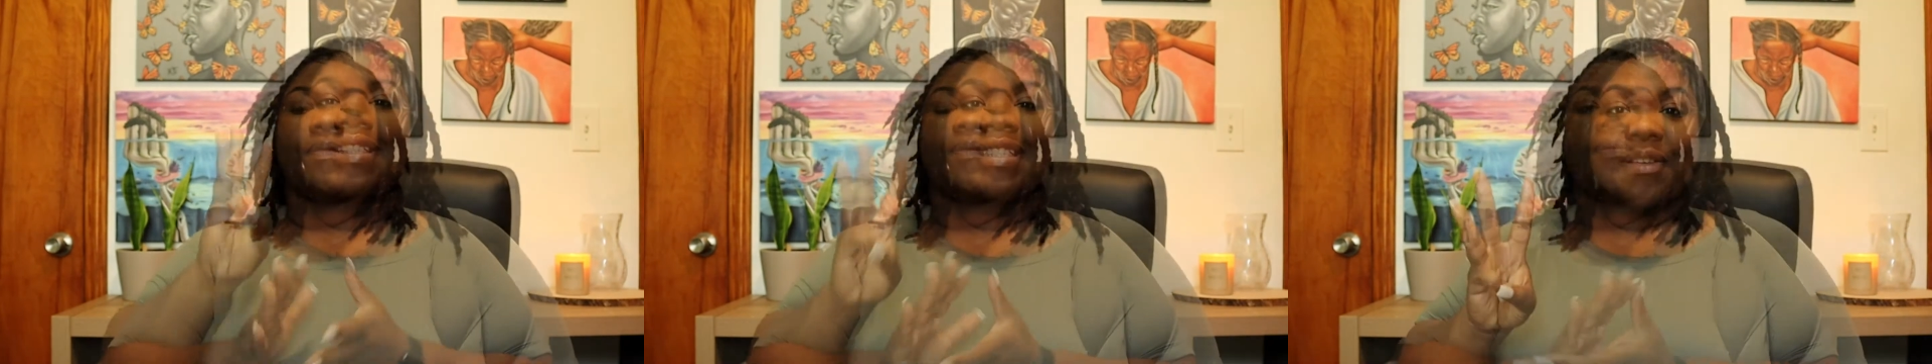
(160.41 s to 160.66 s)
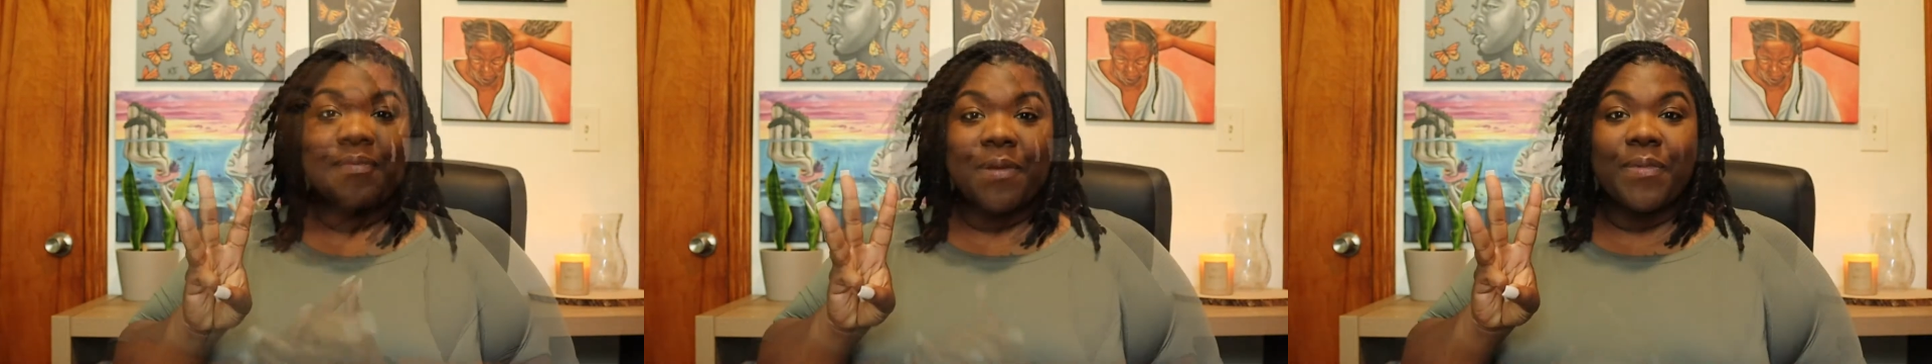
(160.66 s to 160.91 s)

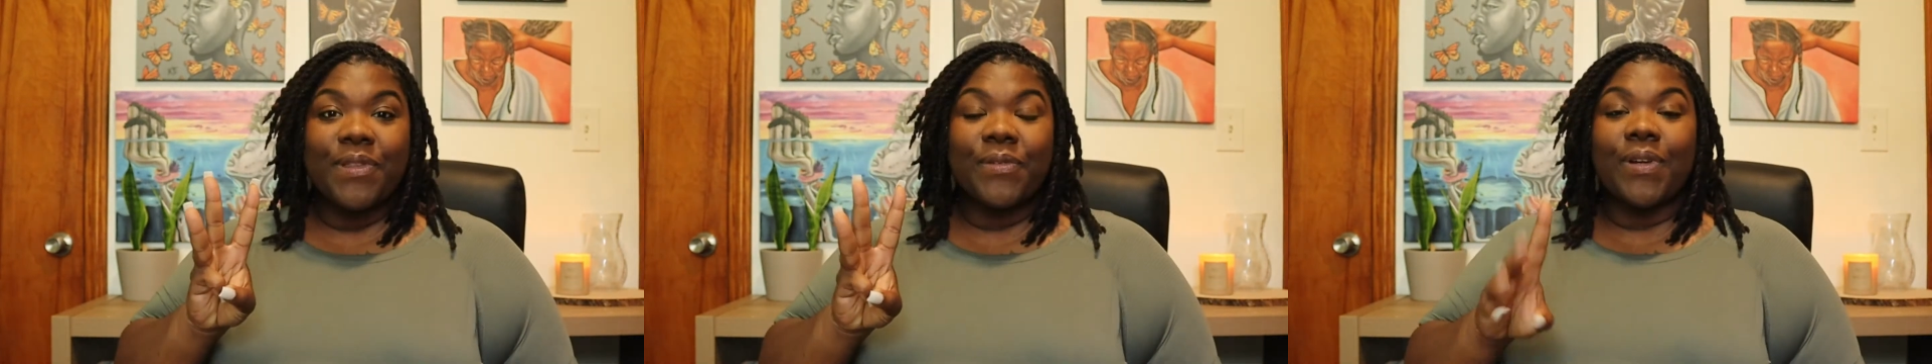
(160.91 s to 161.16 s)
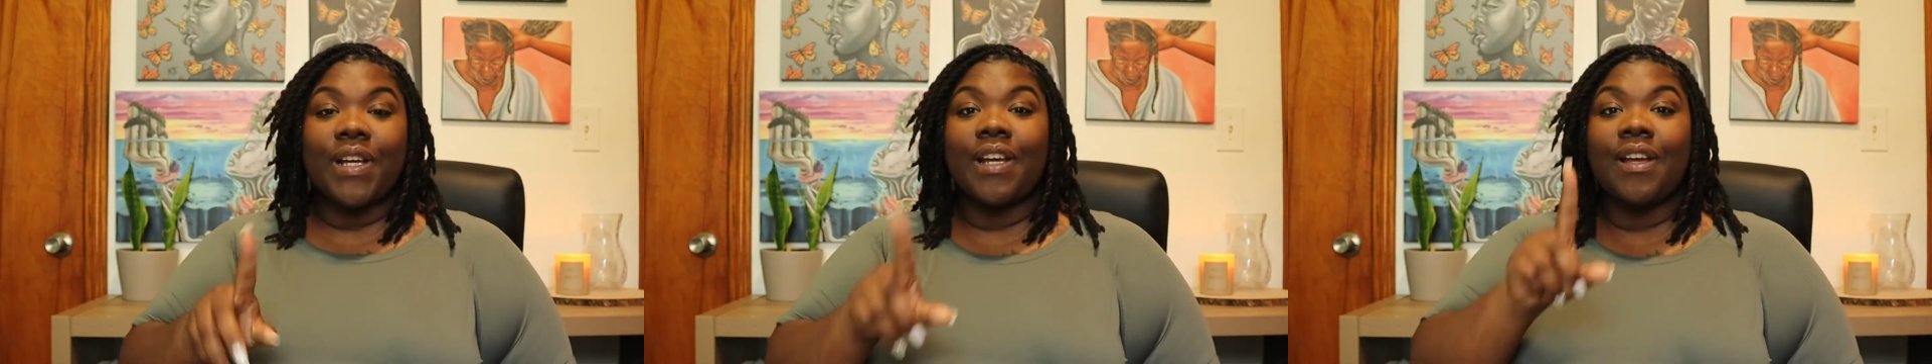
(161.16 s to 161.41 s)
Tip number
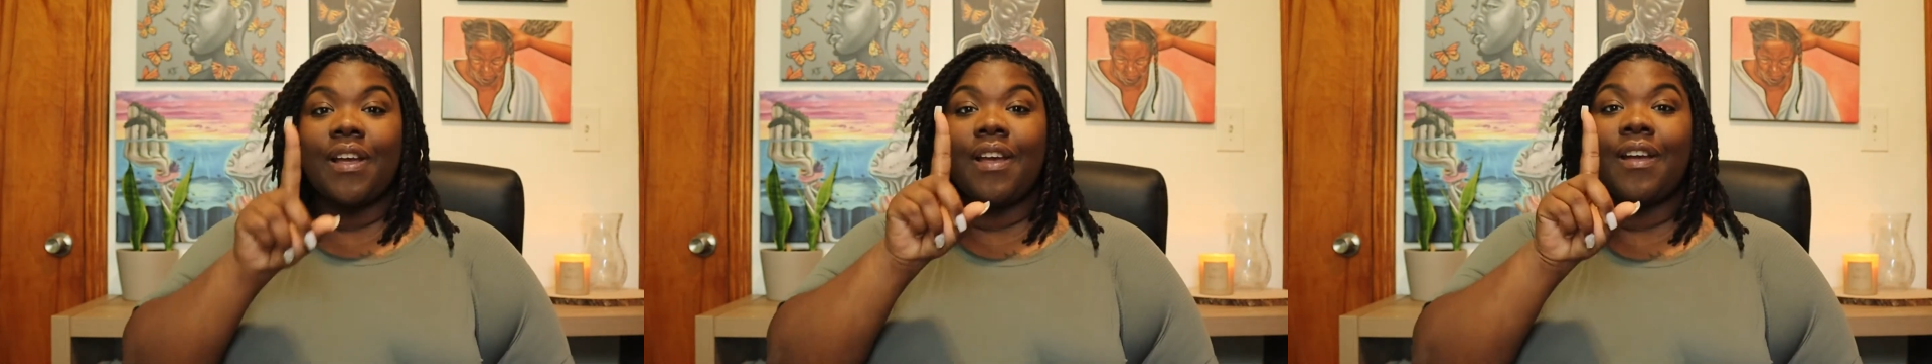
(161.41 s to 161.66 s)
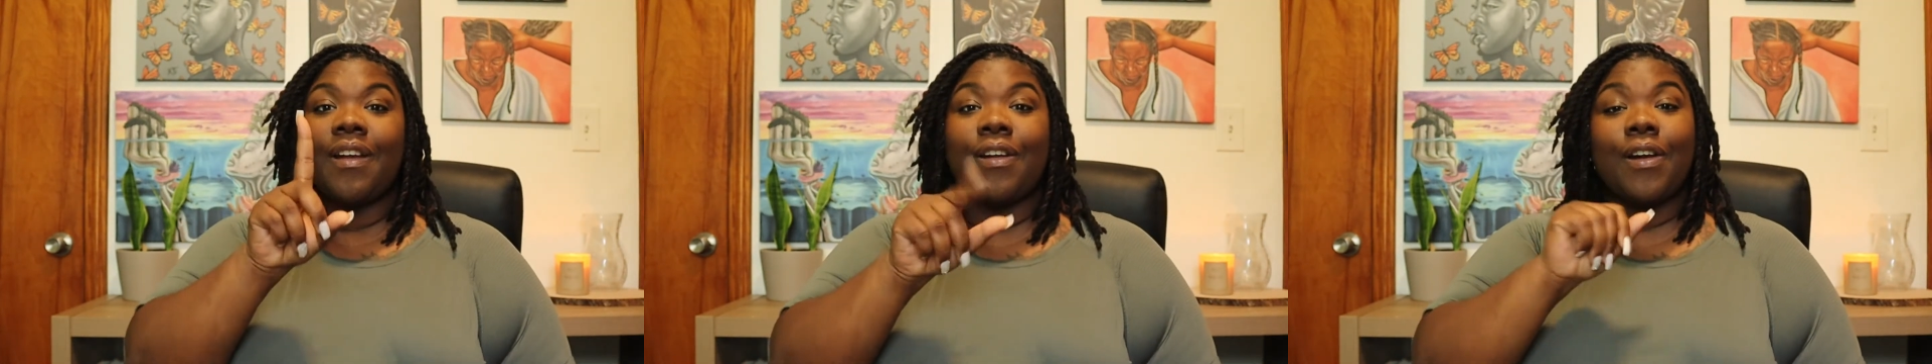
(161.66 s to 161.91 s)
3,
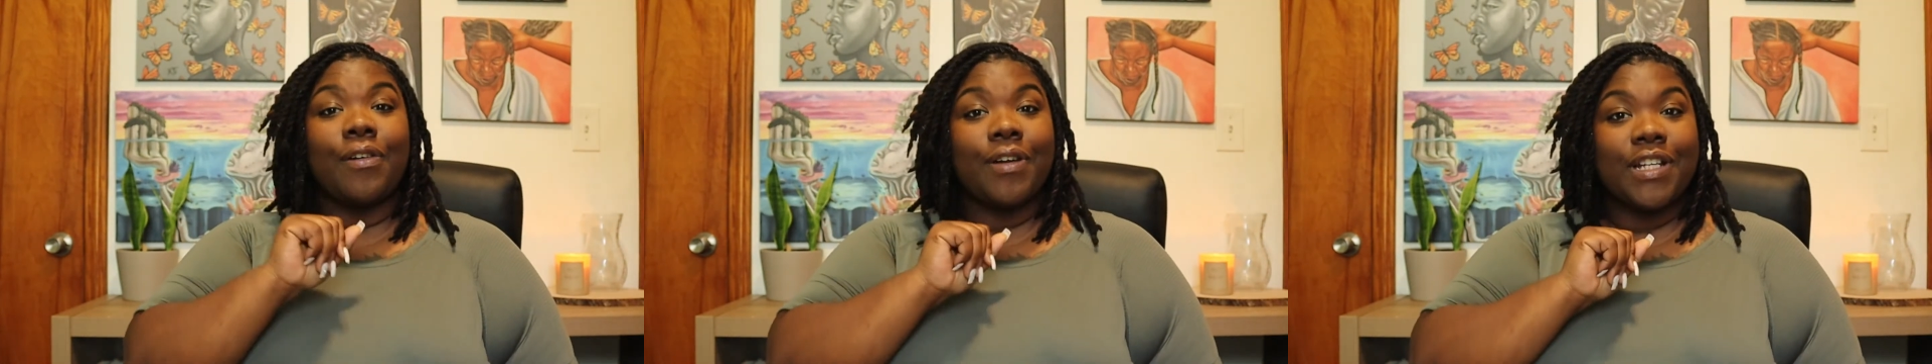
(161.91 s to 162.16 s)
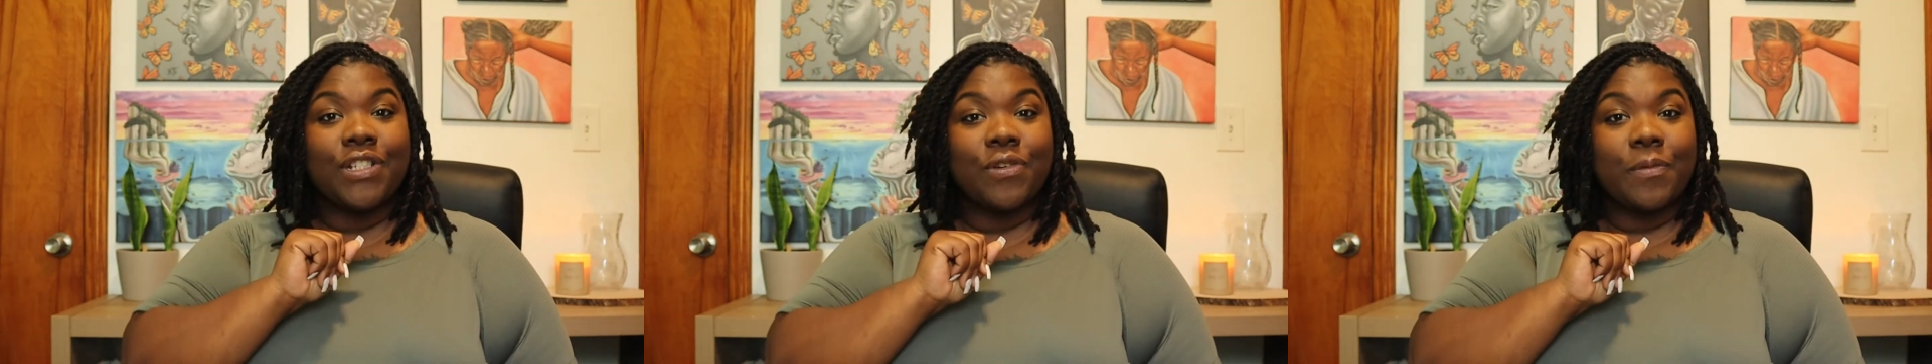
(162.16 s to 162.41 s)
girl,
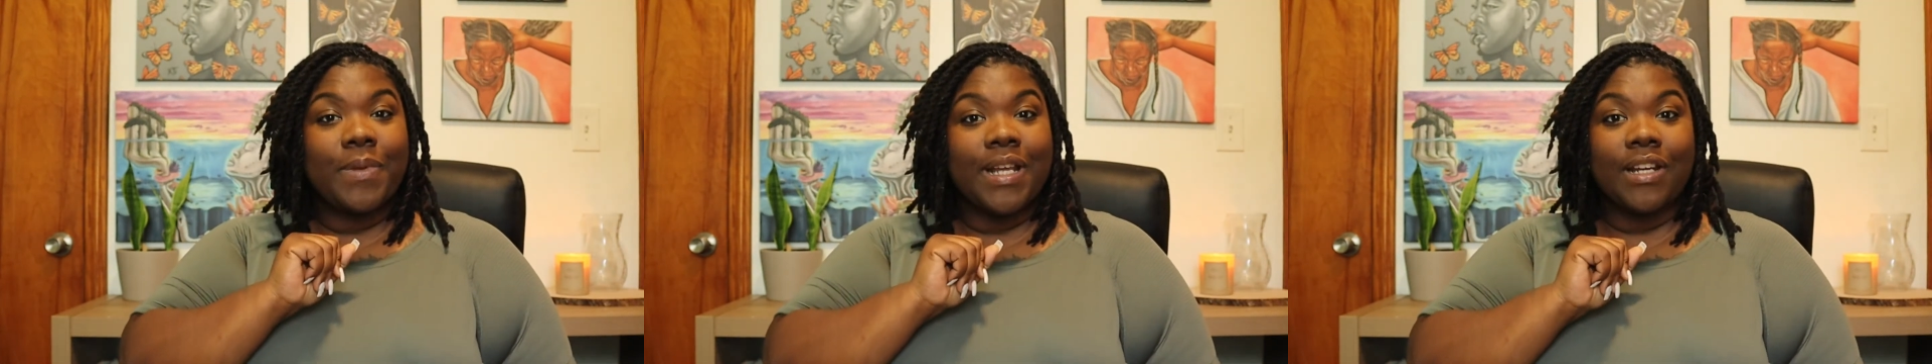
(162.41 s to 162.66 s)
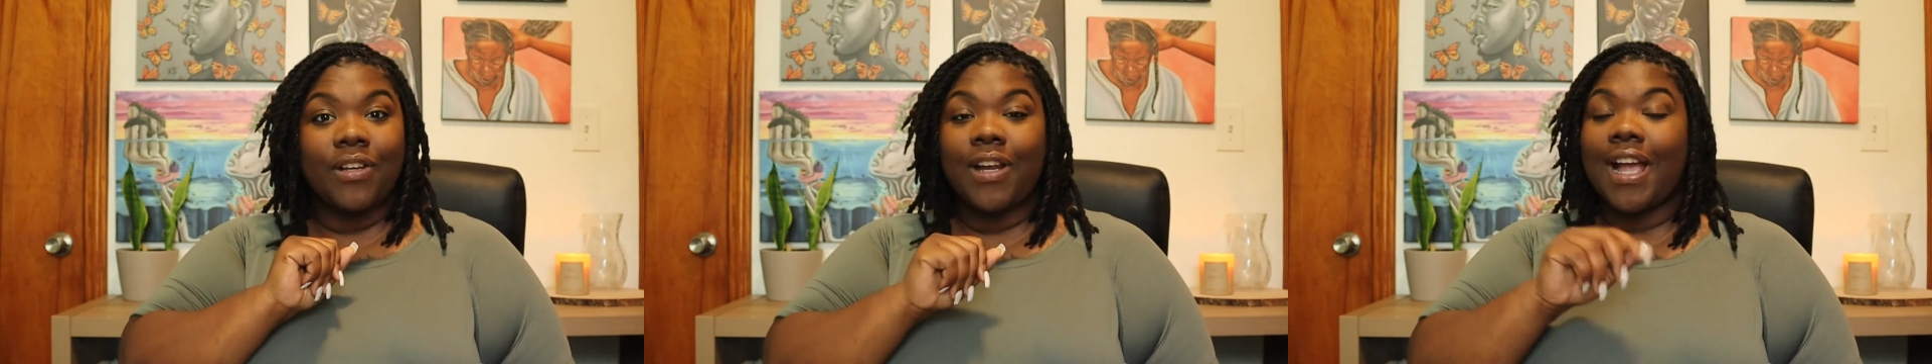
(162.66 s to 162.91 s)
get you a
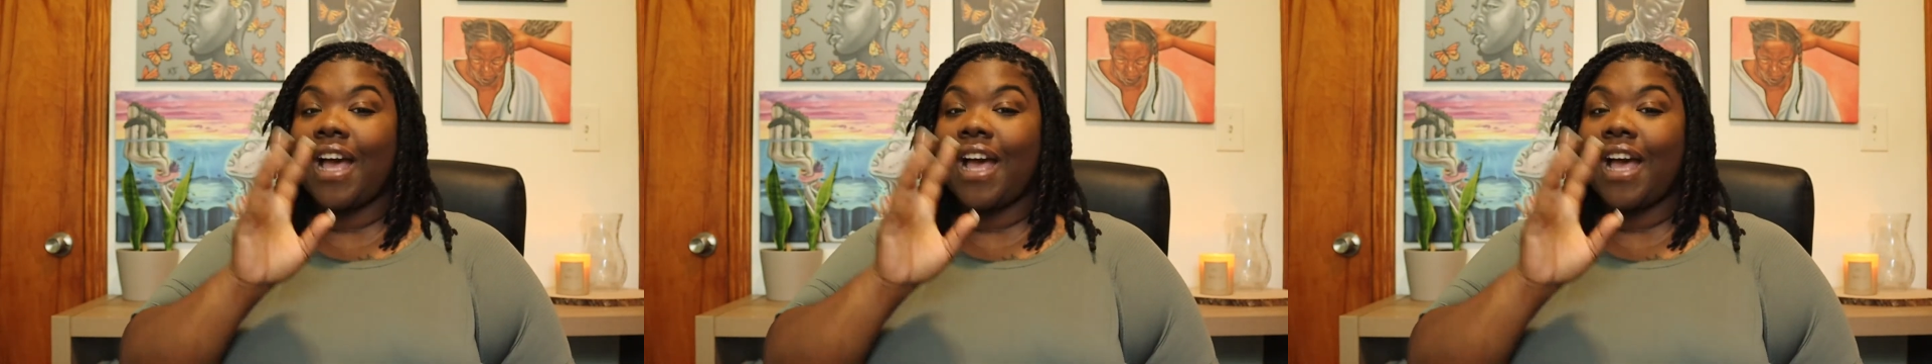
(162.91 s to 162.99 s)
planner.